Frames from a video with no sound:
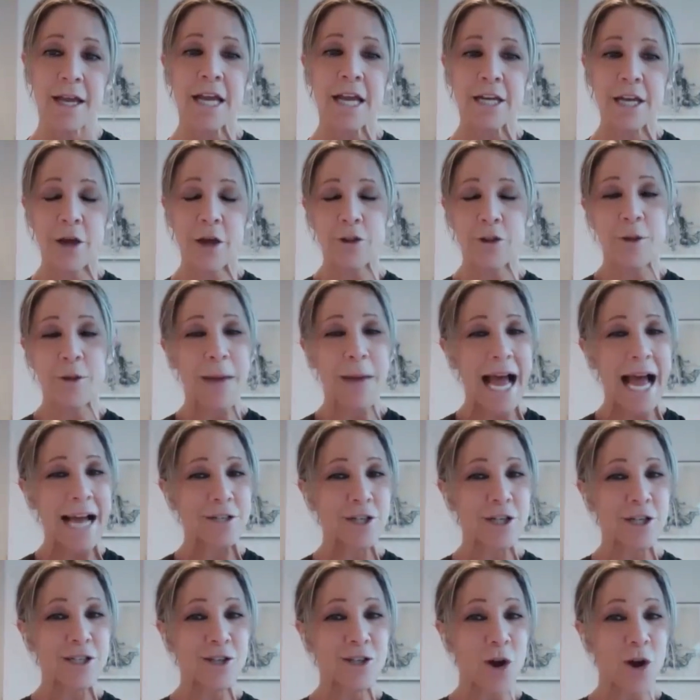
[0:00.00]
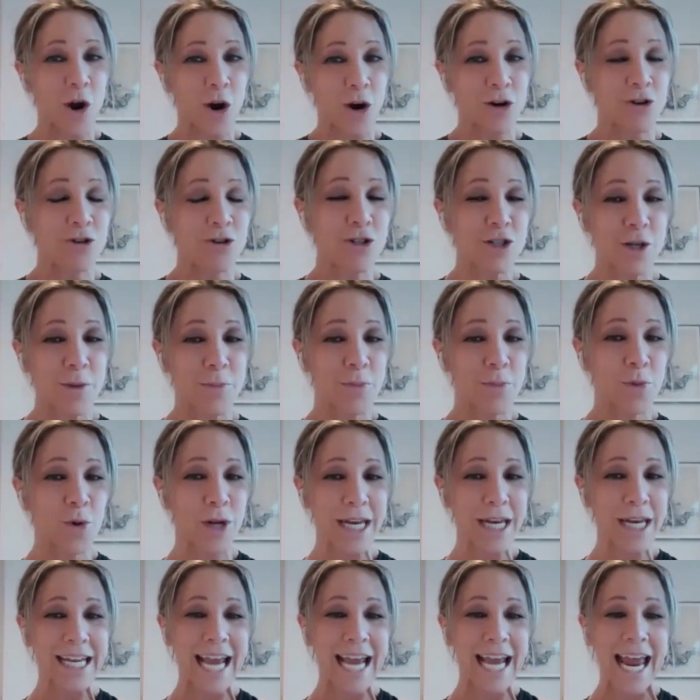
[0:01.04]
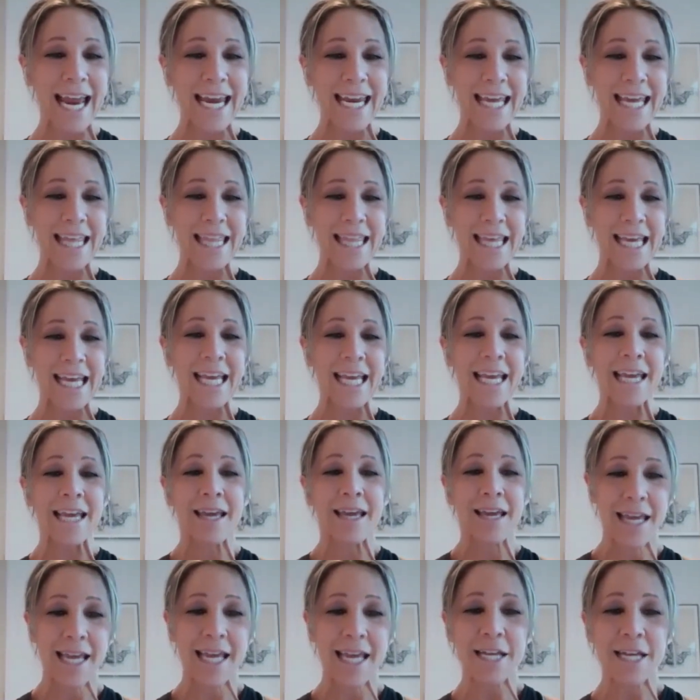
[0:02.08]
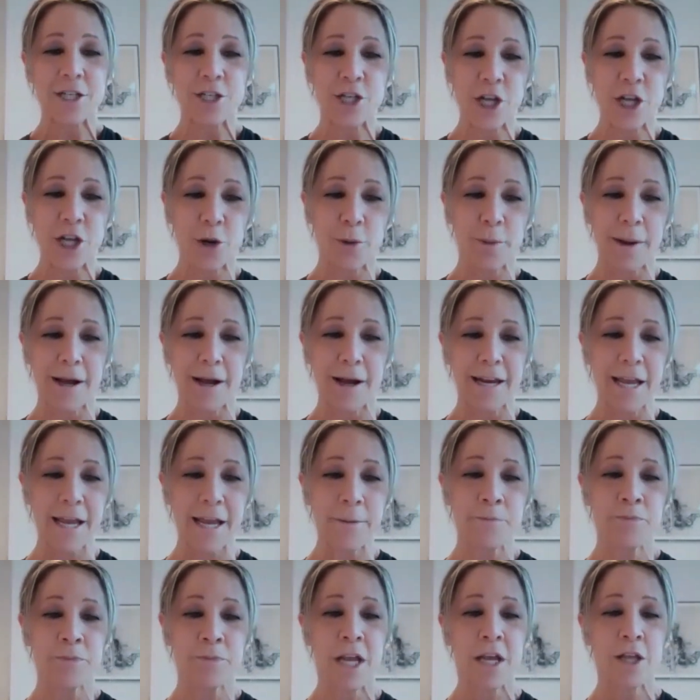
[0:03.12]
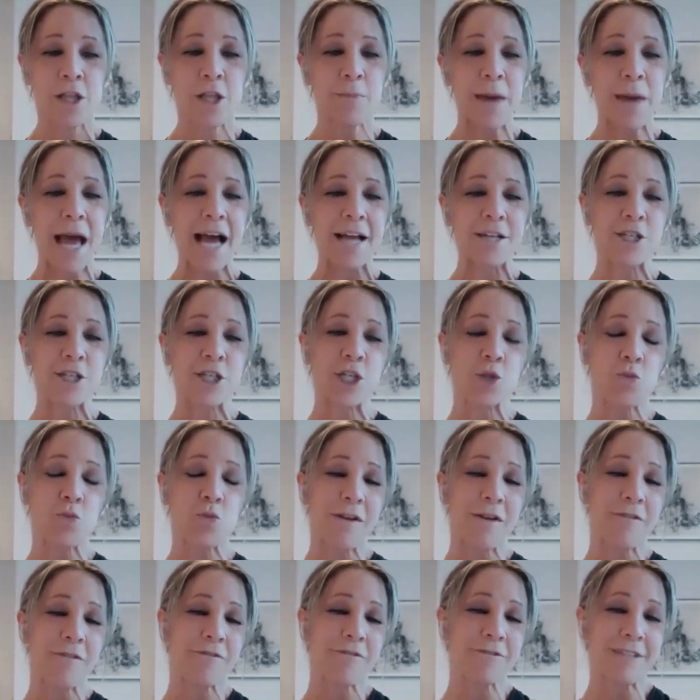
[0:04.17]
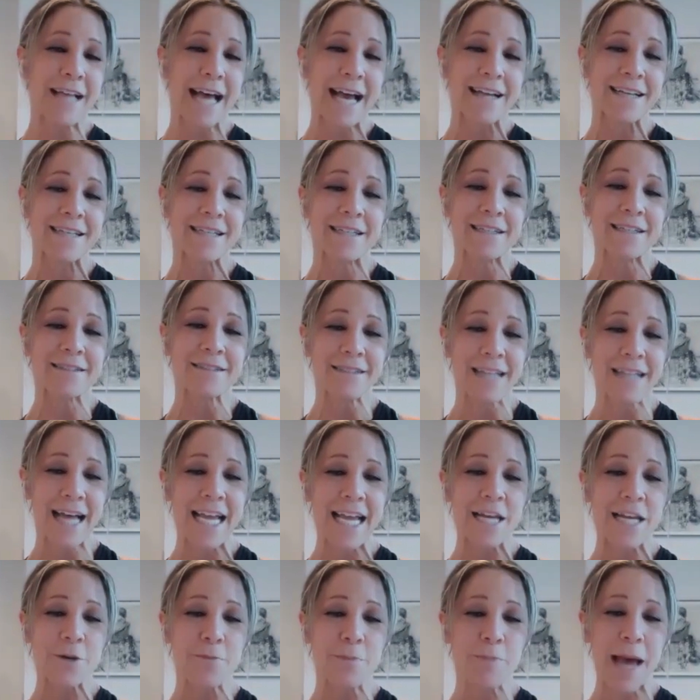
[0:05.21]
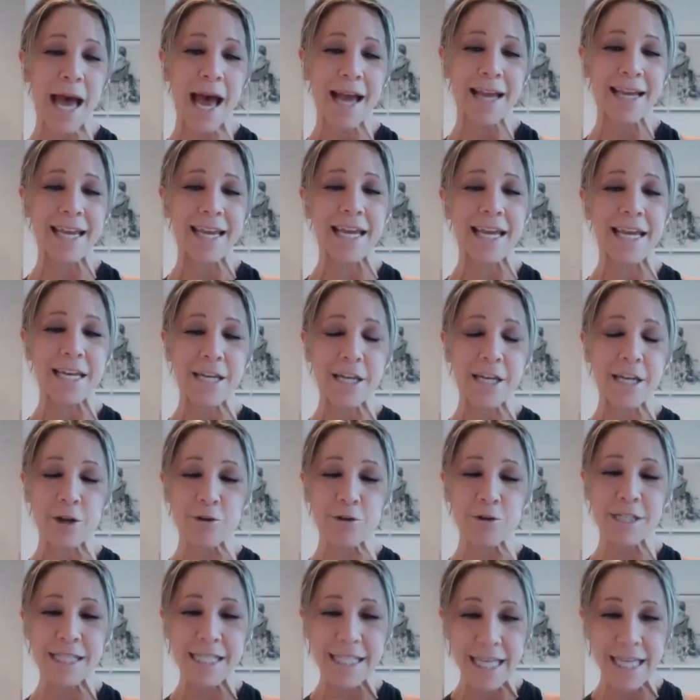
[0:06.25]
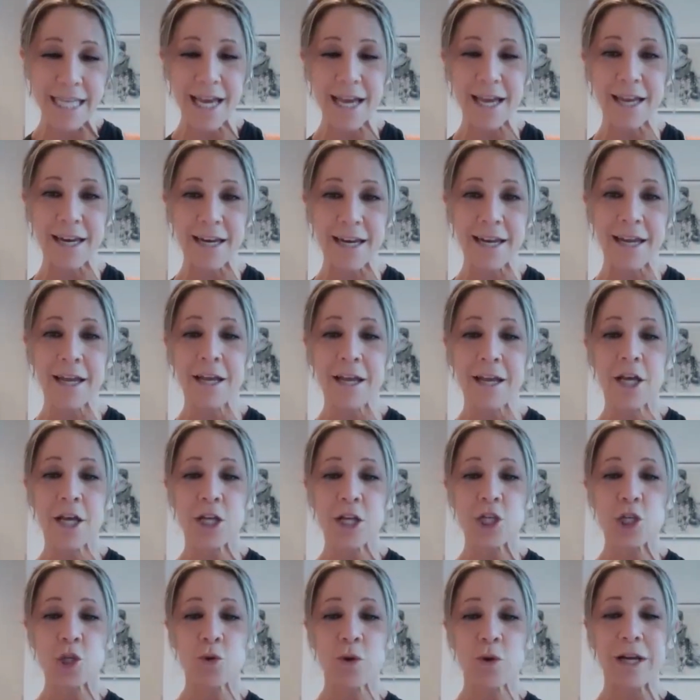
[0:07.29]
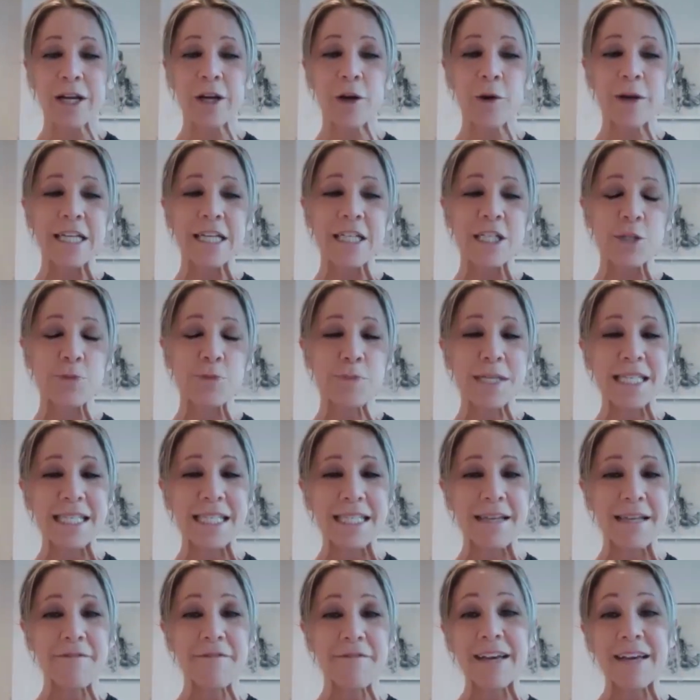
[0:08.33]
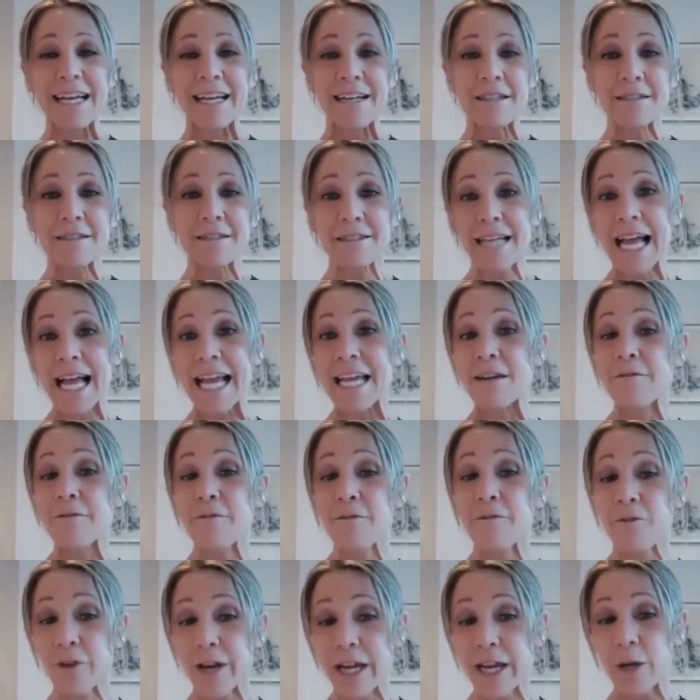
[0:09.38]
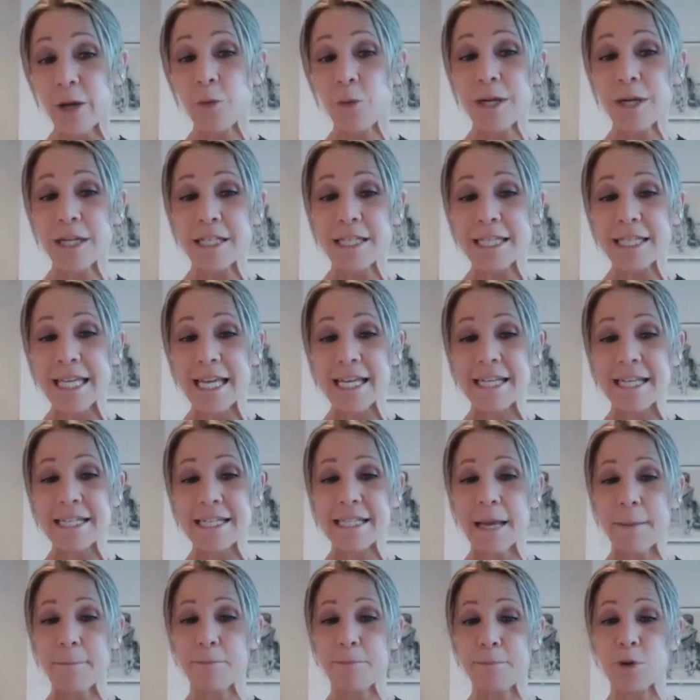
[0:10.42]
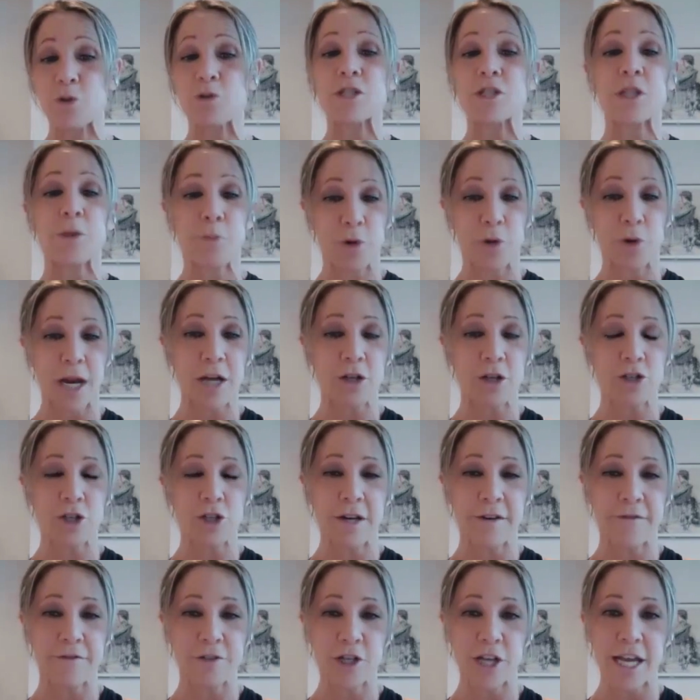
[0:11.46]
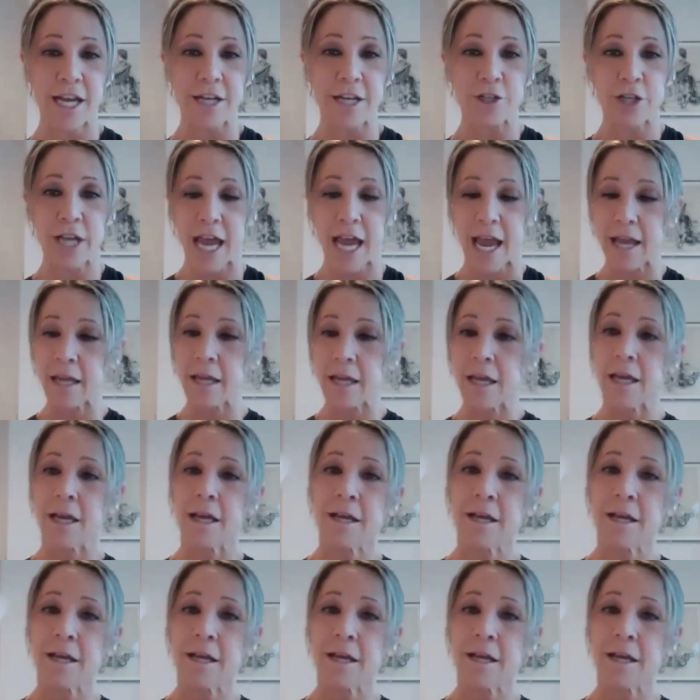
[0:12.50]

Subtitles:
Now, the patches aren't putting anything into your body. The patches reflect light back into your skin, triggering specific light frequencies that boost the production of GHK.